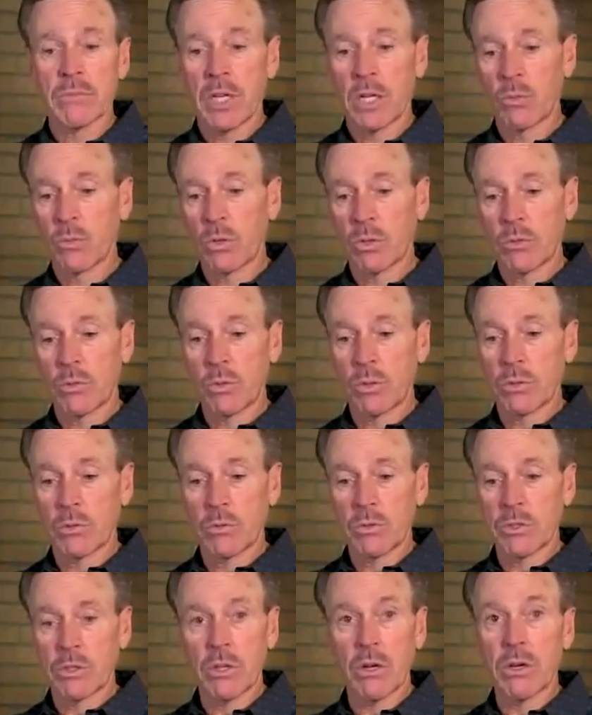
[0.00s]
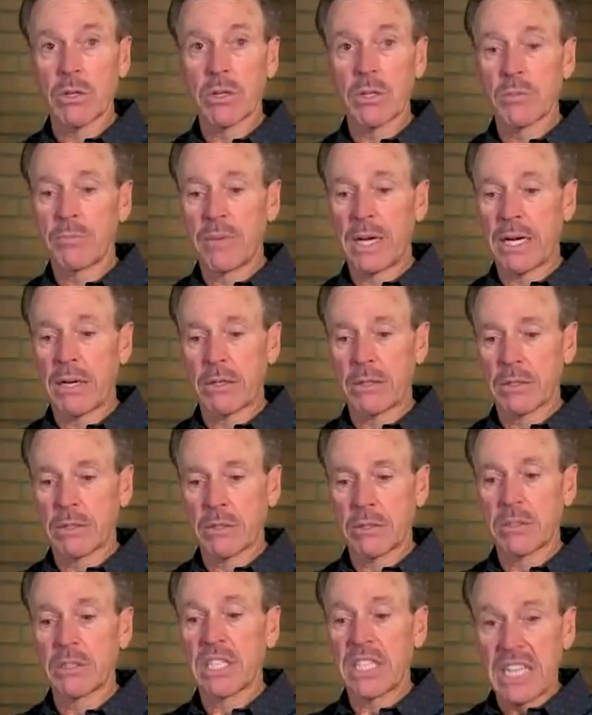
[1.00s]
And we're talking about
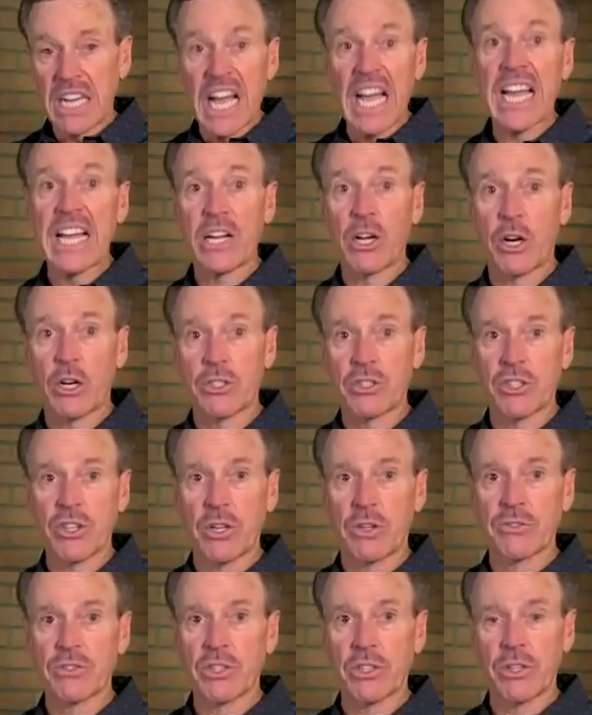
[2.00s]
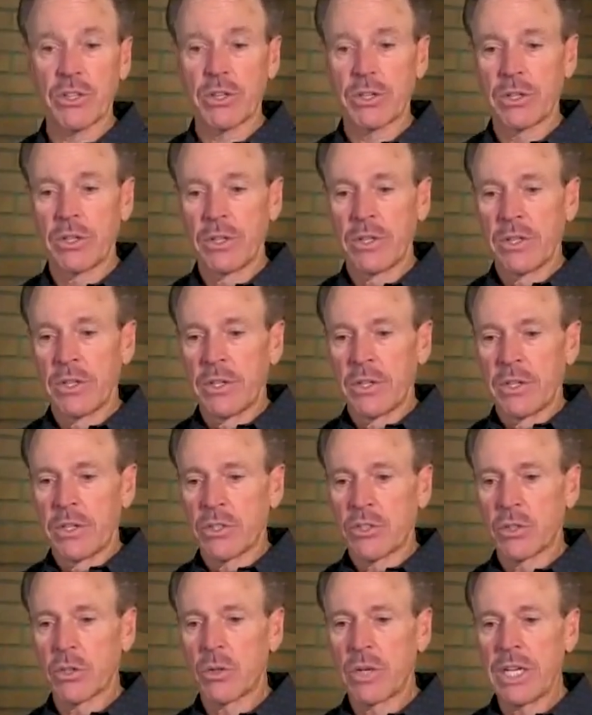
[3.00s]
denying ourselves here.
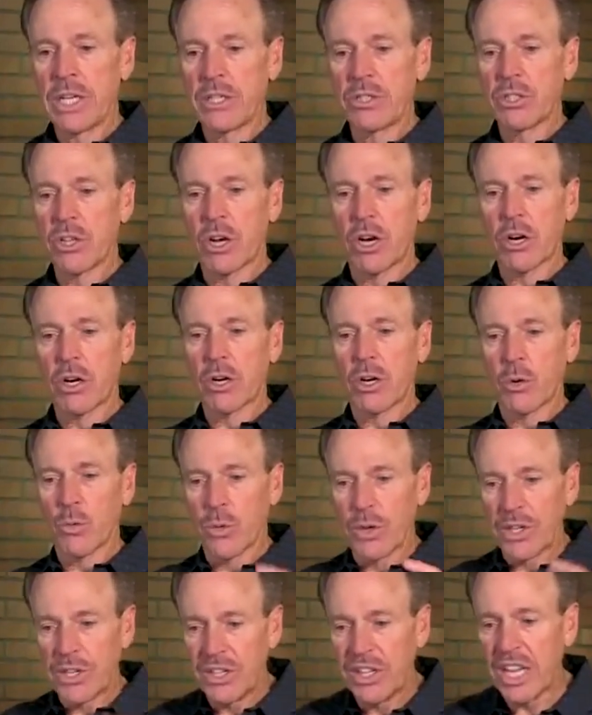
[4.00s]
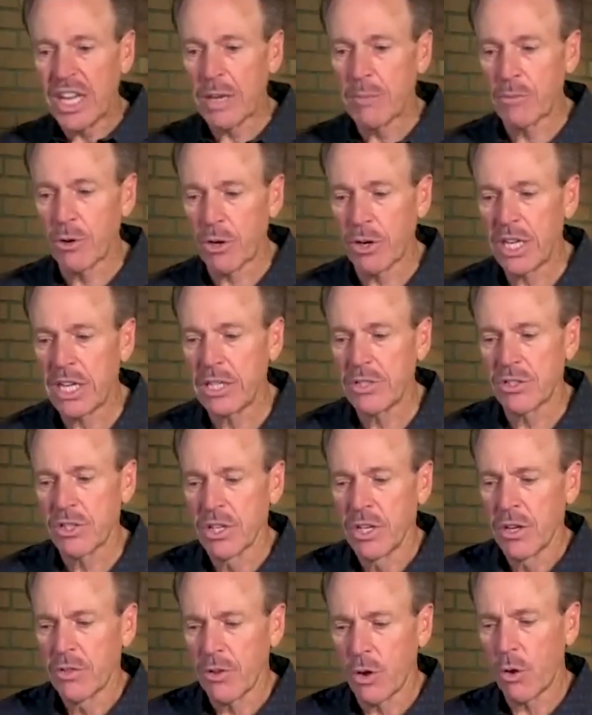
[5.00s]
So he's our Redeemer. He's
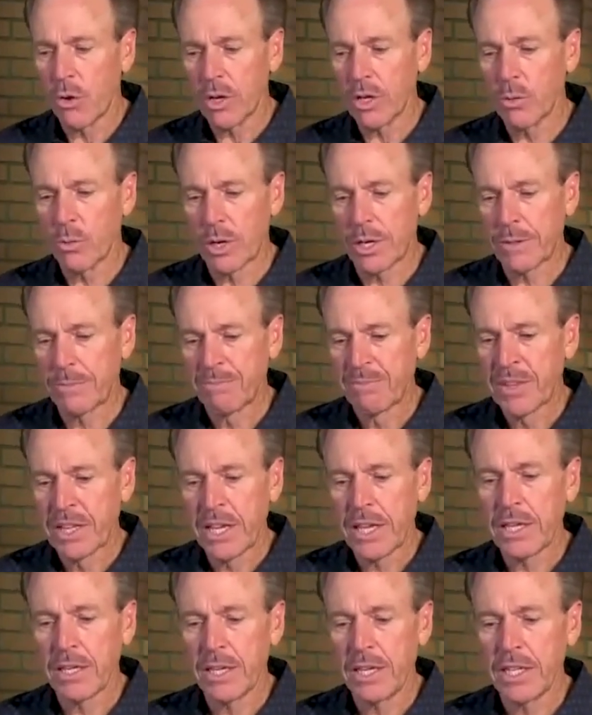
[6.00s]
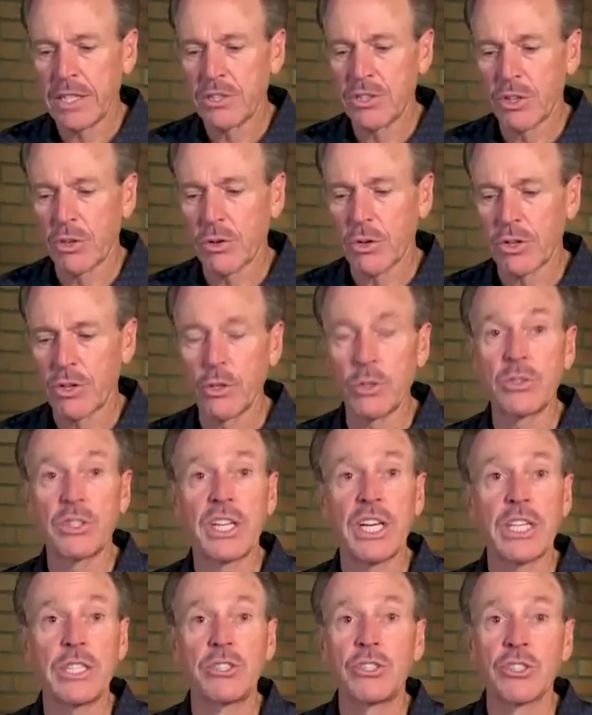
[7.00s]
the Holy One. He's the Lord who
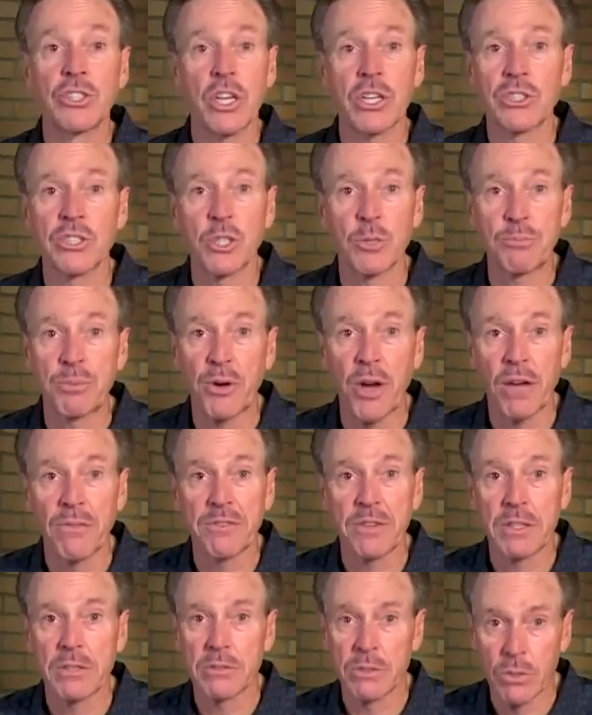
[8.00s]
teaches us to profit.